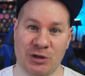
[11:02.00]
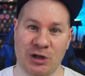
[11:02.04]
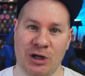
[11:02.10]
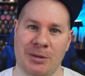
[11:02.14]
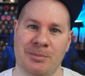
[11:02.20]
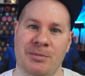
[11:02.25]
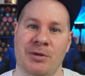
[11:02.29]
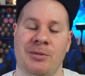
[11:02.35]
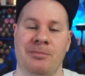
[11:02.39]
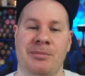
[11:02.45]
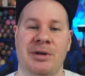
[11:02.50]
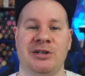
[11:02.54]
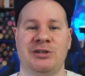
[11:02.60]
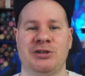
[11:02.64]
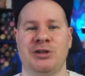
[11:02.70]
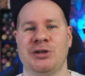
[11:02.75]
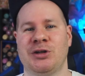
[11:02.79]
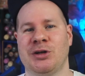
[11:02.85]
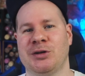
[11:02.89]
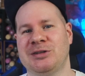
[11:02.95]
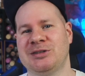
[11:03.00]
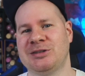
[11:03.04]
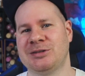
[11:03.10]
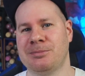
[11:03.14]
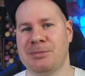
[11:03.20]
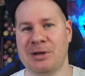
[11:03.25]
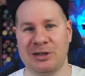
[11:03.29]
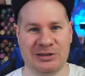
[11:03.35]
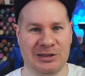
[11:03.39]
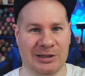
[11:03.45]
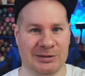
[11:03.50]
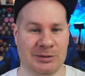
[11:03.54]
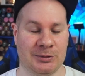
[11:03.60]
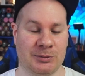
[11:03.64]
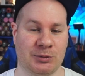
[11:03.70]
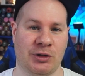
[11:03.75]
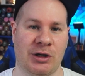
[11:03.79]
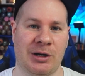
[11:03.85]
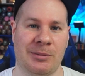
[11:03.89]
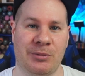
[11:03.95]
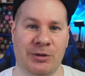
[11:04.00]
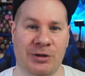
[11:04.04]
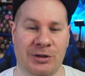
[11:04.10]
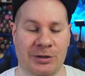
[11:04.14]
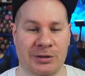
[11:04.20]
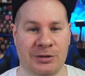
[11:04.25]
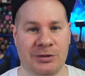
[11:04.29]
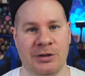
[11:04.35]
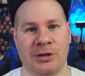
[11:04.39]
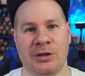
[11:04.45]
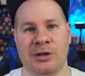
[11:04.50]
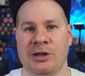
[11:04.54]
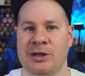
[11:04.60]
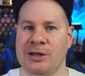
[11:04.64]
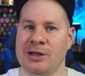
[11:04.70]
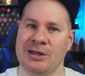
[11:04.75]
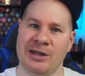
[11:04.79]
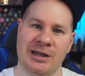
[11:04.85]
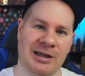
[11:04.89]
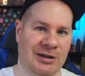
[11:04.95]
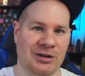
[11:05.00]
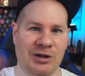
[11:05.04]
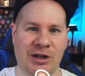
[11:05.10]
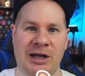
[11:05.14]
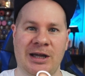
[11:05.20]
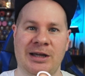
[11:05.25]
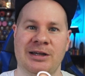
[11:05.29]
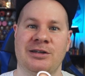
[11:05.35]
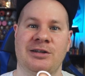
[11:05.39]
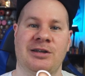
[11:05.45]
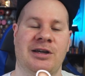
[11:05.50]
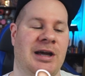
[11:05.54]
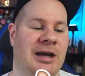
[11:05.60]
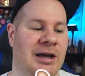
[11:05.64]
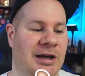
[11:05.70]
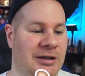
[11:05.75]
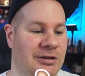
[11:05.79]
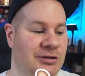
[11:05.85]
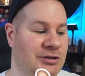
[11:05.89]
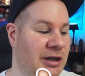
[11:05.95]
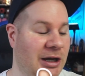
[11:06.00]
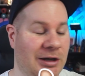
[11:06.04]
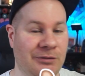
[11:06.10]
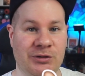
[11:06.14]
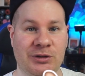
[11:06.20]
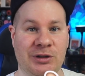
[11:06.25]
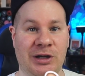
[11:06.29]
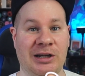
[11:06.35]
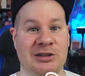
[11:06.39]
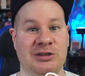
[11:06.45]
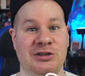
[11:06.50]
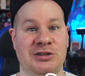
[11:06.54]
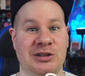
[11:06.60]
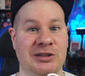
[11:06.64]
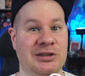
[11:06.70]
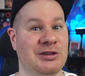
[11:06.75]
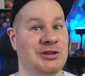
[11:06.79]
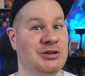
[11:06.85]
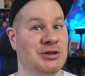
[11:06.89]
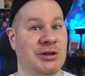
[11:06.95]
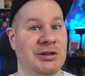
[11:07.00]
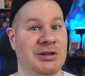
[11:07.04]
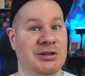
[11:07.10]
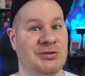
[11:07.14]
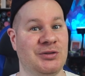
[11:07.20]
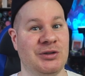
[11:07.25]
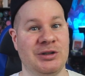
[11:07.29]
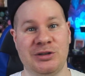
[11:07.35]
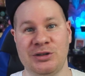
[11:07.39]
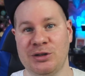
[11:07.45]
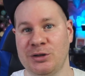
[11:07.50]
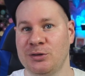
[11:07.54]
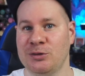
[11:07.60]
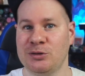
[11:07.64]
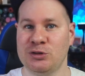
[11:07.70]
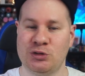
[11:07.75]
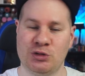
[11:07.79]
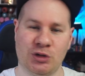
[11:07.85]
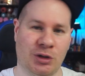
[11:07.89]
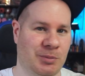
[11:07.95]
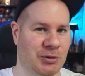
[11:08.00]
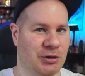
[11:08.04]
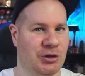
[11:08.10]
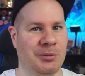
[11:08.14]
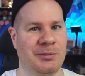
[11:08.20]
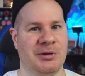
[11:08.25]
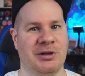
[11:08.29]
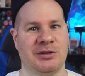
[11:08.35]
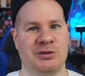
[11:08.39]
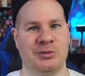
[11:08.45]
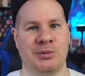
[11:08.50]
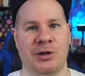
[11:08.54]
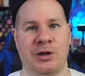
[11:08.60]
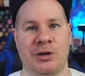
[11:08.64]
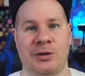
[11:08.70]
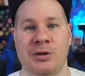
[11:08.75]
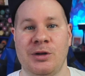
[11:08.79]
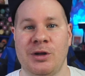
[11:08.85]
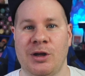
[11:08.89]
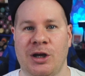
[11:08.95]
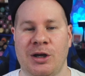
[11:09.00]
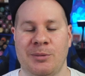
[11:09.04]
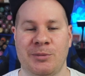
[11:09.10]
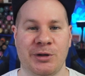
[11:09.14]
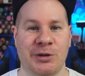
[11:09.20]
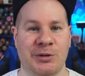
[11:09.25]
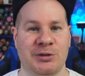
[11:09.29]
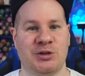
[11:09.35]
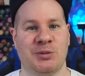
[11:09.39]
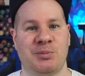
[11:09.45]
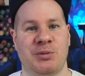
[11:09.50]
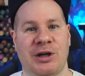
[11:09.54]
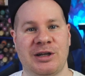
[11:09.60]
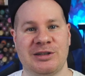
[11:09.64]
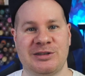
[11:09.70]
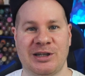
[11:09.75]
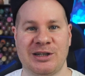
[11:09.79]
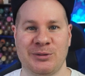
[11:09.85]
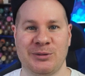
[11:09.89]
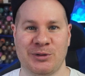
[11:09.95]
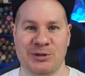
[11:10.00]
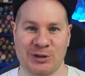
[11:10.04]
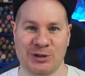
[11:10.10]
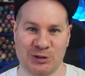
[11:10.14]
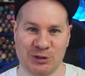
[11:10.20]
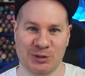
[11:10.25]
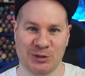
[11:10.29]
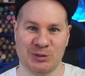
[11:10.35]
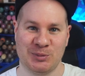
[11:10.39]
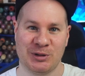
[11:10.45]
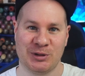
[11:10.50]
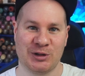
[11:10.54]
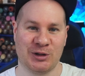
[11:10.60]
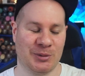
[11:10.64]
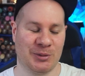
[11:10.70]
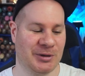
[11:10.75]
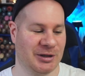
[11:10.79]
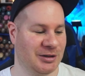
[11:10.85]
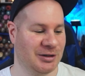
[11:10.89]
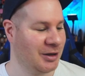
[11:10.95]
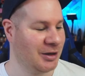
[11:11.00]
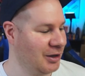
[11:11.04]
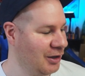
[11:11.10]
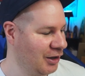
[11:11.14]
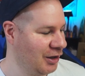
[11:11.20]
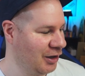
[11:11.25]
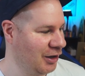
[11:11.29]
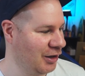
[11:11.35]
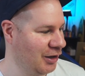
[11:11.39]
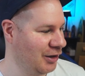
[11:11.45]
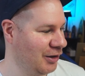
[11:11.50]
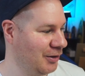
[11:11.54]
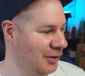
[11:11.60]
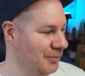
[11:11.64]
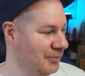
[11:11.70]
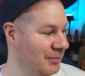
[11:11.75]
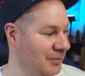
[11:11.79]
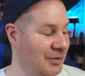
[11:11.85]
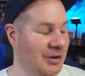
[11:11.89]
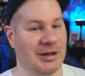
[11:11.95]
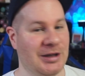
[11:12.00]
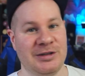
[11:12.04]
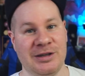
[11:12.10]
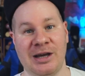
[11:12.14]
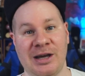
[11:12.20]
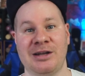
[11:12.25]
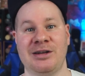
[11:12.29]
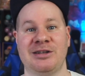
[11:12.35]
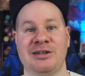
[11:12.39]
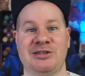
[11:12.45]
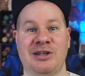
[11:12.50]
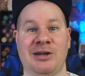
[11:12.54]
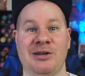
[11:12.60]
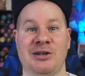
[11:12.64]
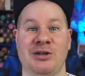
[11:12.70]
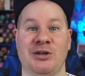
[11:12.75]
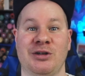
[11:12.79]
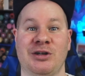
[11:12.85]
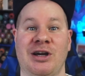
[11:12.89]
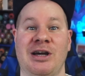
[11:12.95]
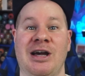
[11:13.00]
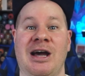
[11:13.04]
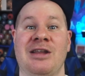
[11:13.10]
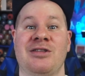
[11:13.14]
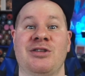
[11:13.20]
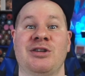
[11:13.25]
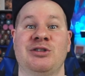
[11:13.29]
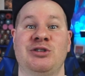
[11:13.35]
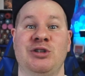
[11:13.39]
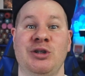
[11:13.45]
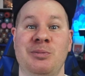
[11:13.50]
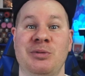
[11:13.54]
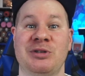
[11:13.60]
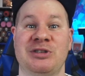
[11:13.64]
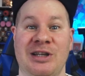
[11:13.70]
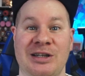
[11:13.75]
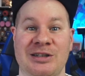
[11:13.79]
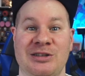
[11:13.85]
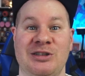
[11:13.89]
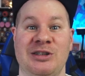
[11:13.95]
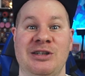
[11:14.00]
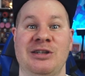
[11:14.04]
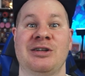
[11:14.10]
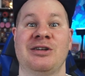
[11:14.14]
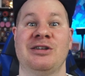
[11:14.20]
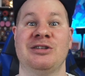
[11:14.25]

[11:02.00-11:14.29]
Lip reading: club, make sure you go smash that subscribe button, hit like, and yeah, if you actually did enjoy this video, drop a comment as well. I always reply to anyone that drops me a comment. Yeah, let's take a look at the